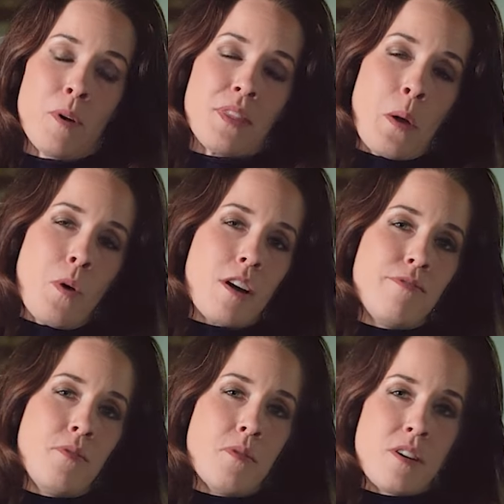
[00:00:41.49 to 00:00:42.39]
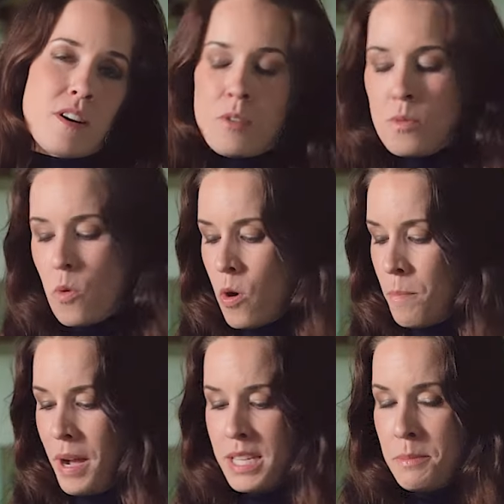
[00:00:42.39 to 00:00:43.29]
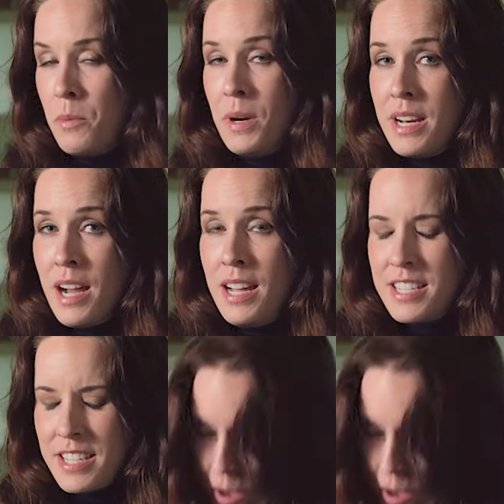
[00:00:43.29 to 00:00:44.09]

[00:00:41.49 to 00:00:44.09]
what they work for, or possibly what not.